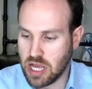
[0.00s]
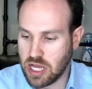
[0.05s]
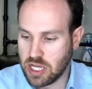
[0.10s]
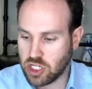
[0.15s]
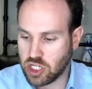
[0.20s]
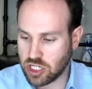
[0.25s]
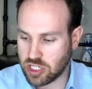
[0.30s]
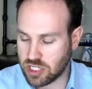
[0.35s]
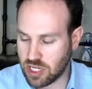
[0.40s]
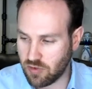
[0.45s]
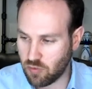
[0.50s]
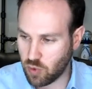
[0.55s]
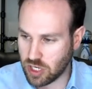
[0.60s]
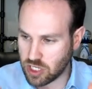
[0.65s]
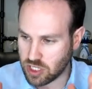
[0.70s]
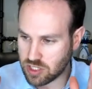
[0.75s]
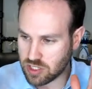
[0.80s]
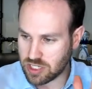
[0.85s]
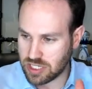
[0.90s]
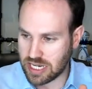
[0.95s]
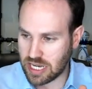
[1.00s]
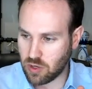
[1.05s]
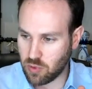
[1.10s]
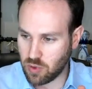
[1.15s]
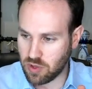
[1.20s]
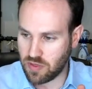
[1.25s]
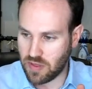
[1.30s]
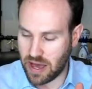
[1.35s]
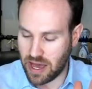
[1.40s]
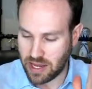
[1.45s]
just if we just stick
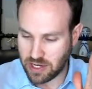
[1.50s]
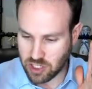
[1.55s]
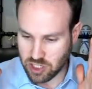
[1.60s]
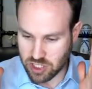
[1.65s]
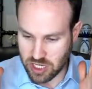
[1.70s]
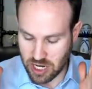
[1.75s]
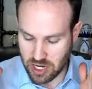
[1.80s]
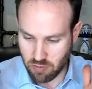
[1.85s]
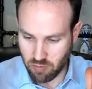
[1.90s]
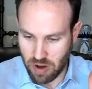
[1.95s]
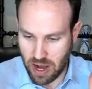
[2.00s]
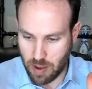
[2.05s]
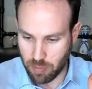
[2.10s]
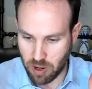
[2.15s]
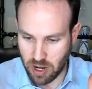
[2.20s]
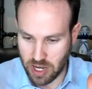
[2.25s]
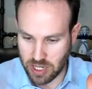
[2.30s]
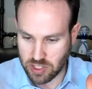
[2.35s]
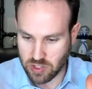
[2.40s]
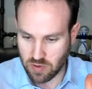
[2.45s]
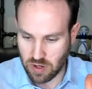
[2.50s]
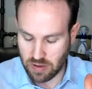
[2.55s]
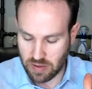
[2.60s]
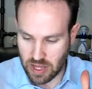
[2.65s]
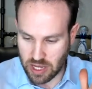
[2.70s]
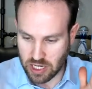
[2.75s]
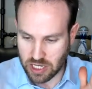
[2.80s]
with that, just kind of wrap our heads around that,